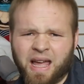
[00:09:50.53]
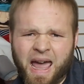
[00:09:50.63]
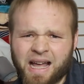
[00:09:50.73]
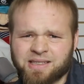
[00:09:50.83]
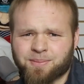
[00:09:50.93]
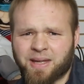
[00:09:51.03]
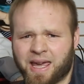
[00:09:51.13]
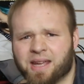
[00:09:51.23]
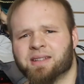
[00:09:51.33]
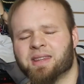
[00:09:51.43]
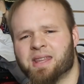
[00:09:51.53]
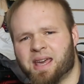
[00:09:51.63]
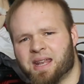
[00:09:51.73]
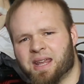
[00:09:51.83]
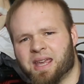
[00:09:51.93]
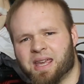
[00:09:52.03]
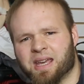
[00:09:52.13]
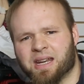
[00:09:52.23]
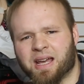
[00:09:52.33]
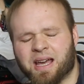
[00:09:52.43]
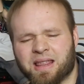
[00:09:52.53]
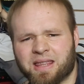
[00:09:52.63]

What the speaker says: add some gain to that, and I